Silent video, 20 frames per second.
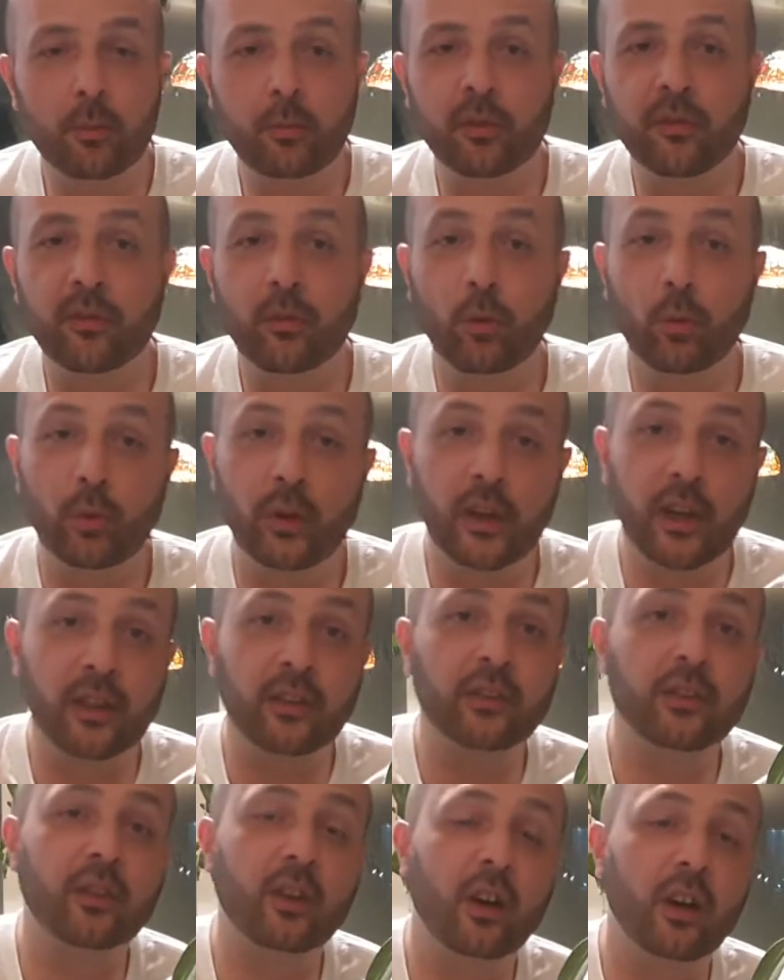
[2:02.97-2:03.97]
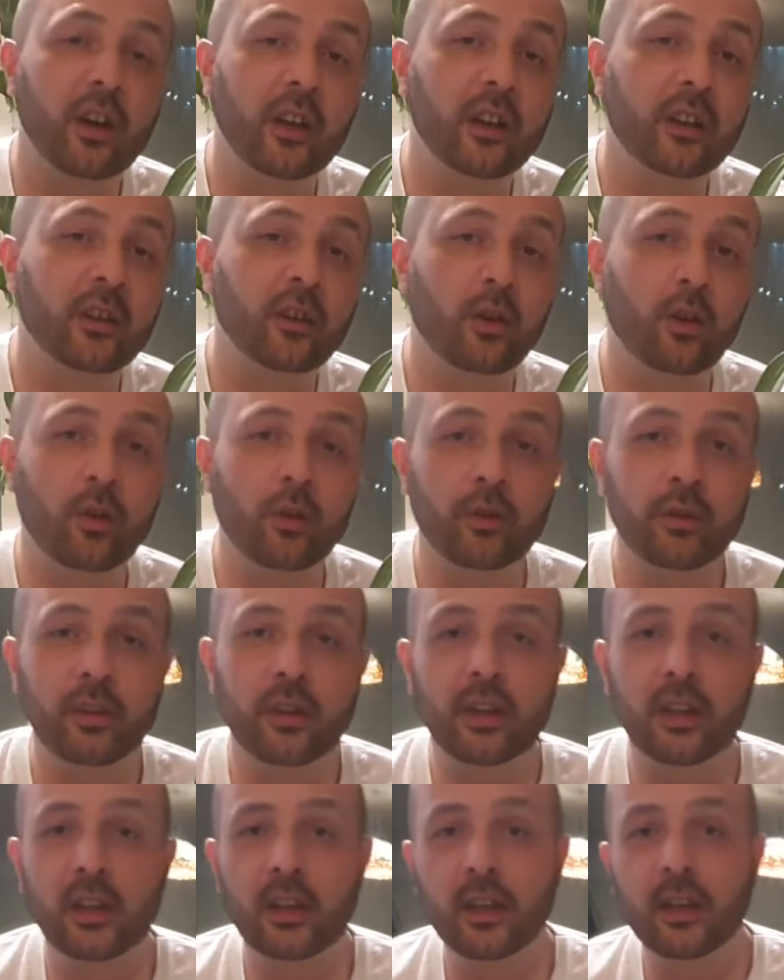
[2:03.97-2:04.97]
before we get started on
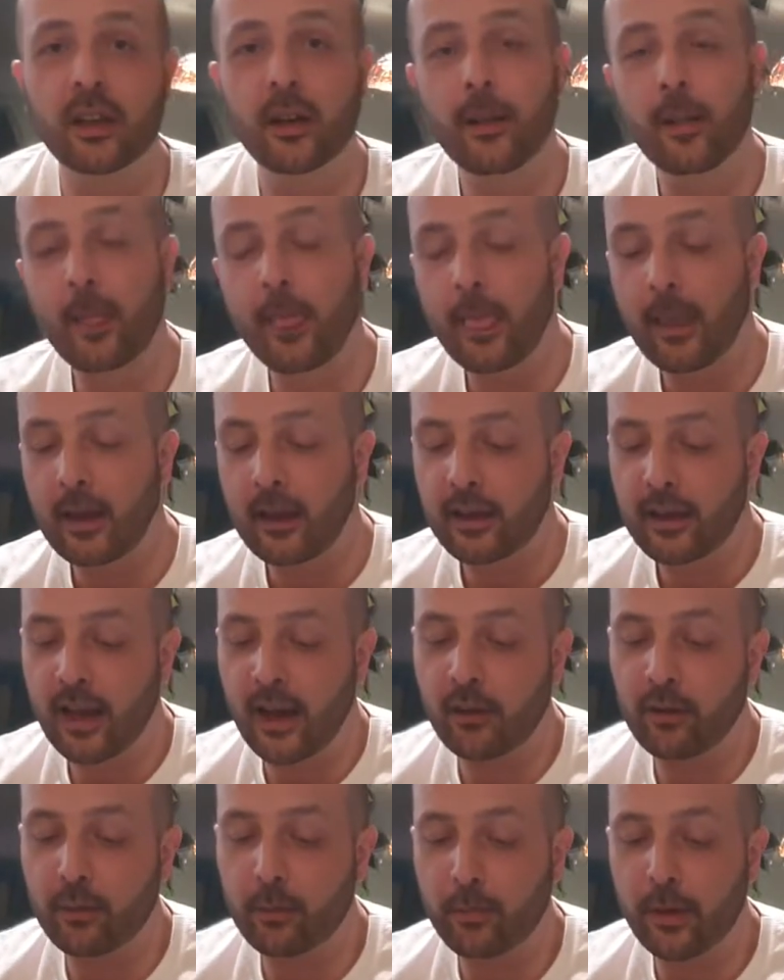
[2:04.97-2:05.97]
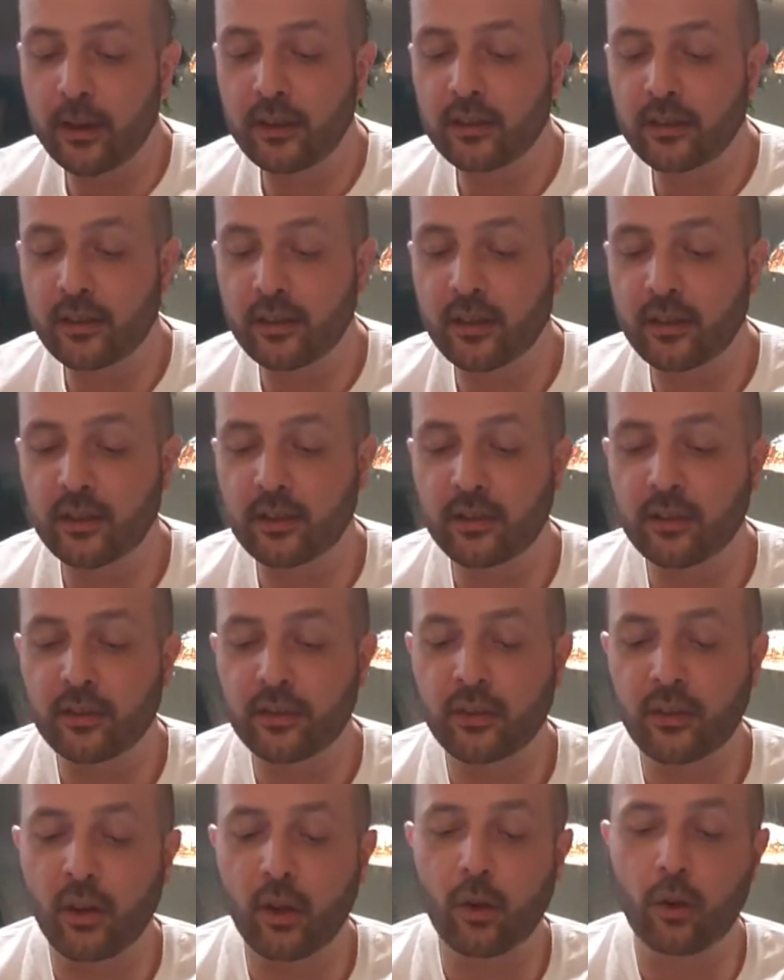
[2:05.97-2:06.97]
the care and maintenance.
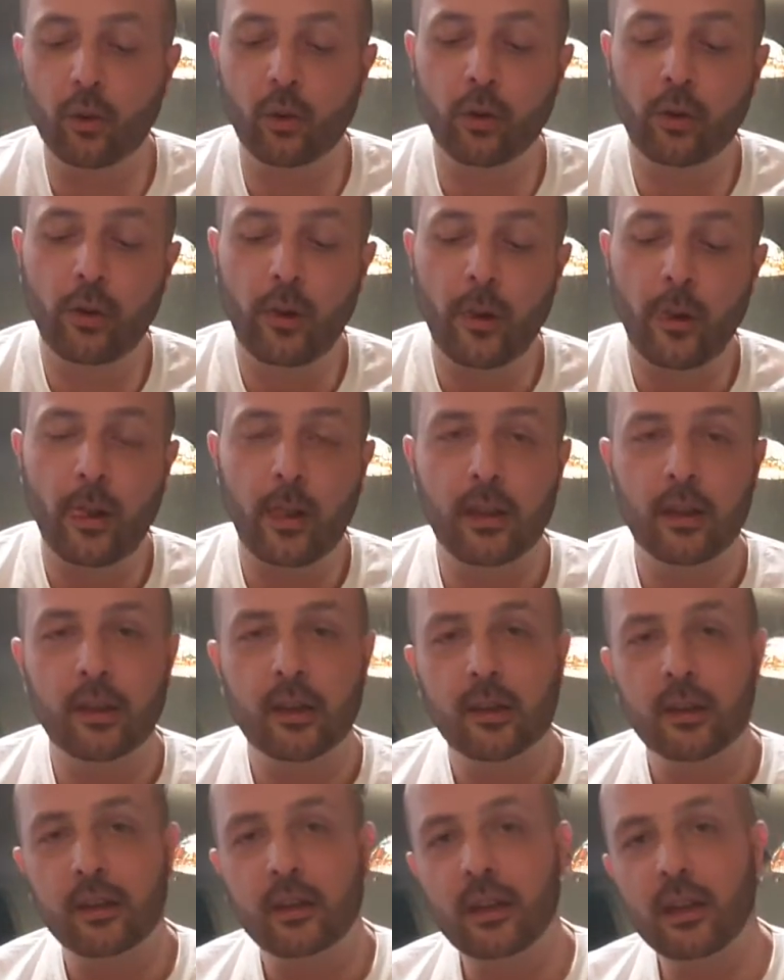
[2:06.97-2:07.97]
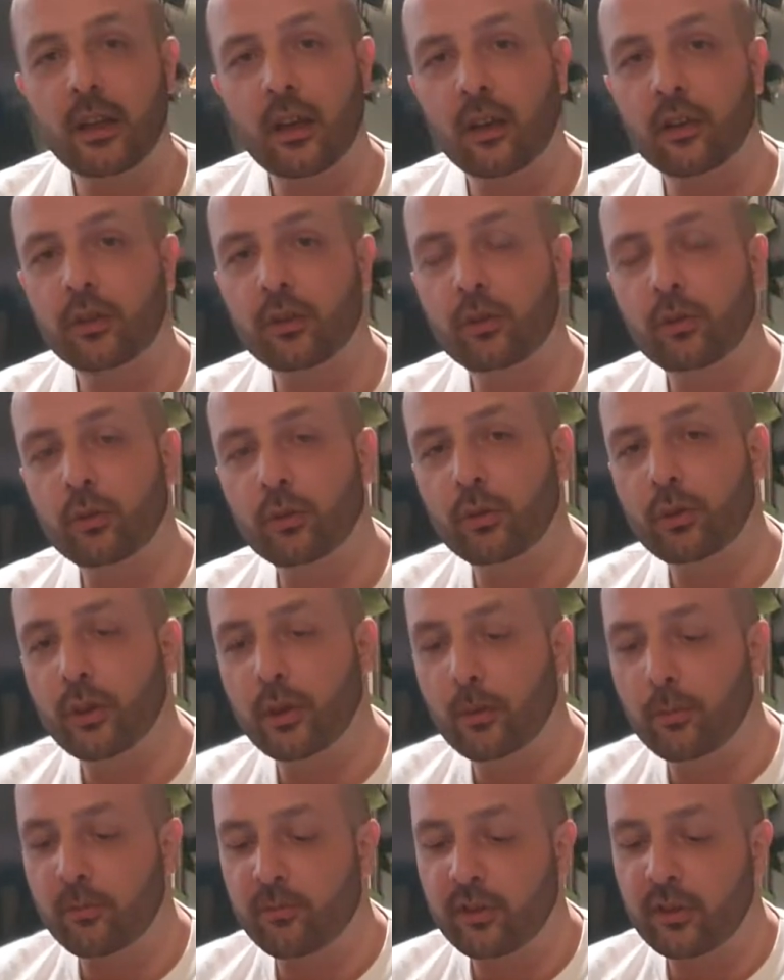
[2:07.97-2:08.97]
So the
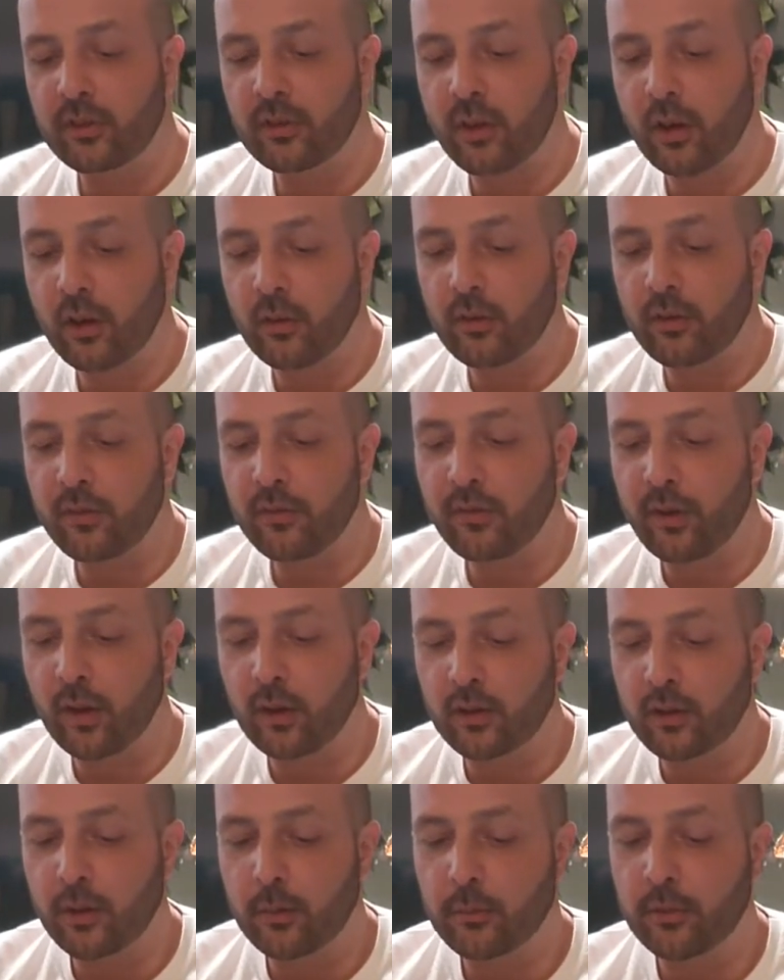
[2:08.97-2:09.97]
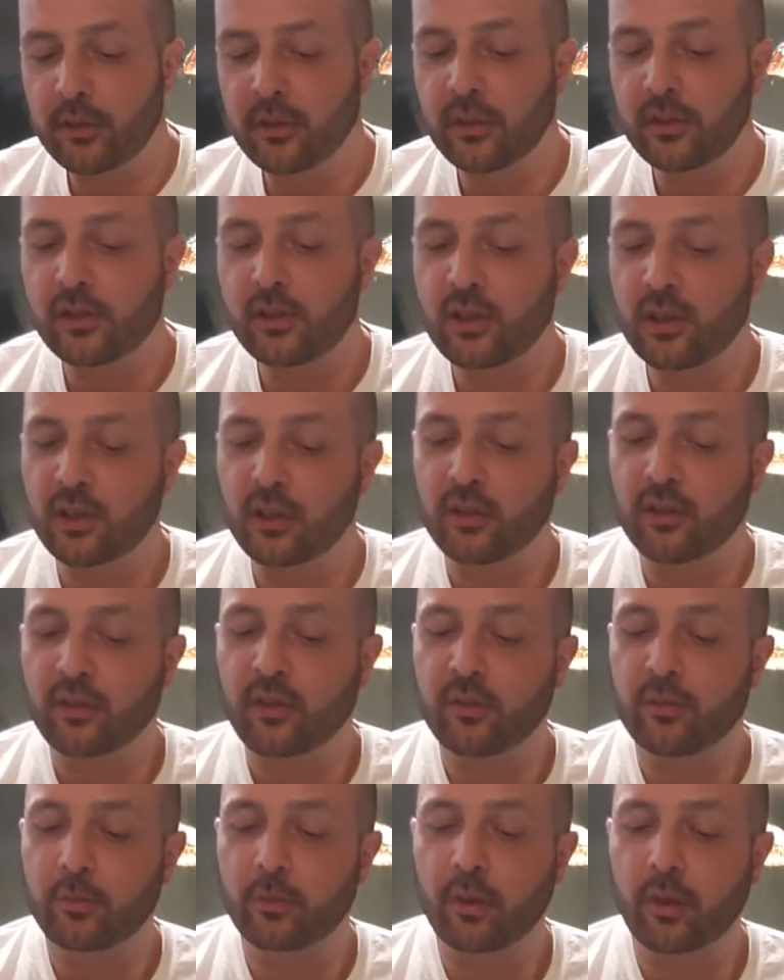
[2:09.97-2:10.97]
Anthurium Vittarifolium is a genus
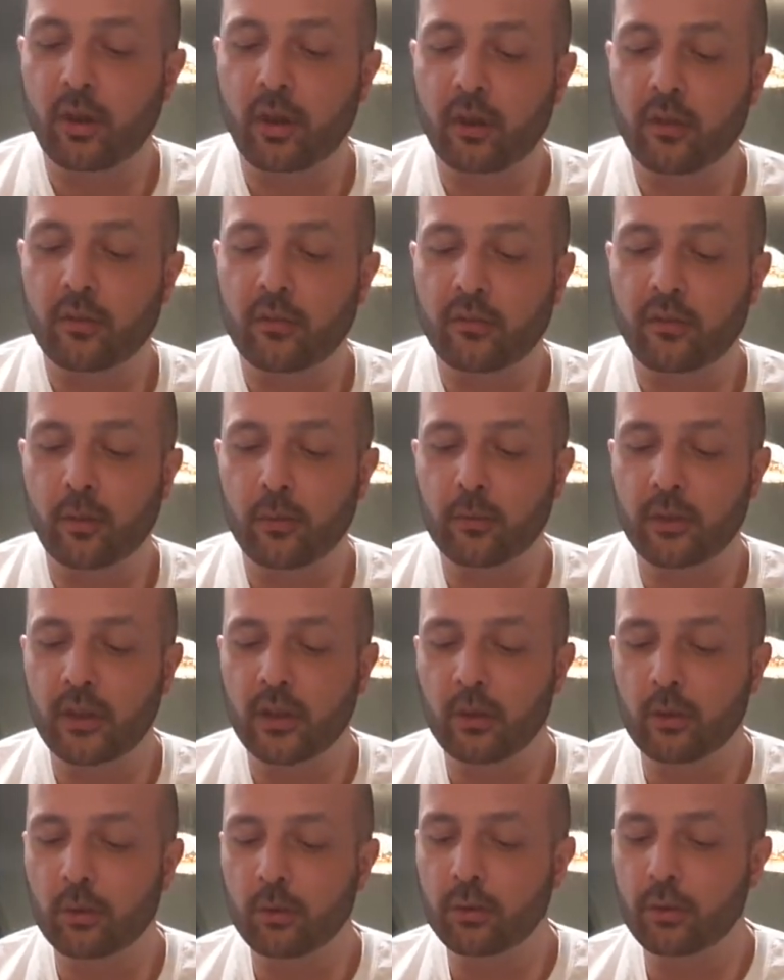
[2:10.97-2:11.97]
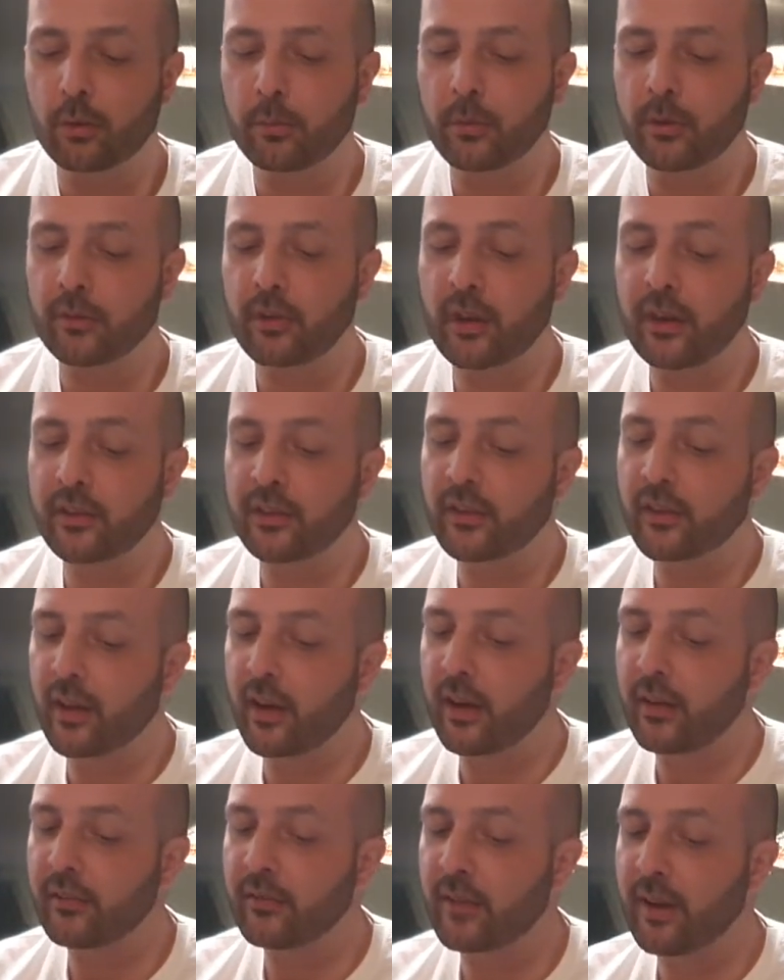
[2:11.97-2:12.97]
of plant from the
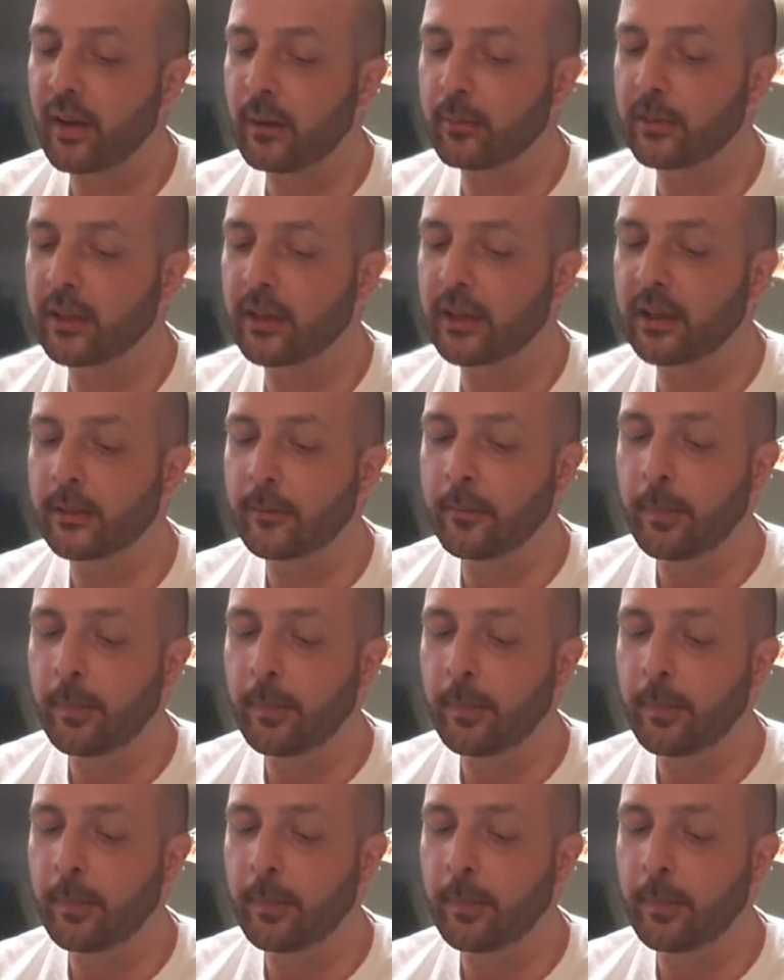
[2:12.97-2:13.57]
Aurumeraceae family,